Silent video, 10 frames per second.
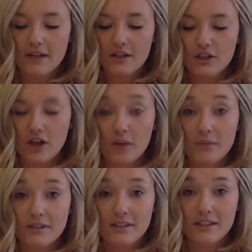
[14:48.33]
and
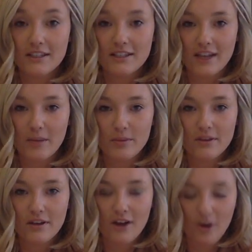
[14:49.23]
jumped and skipped
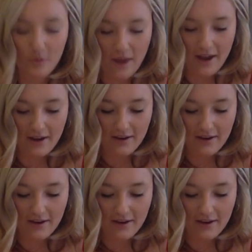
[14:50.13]
away.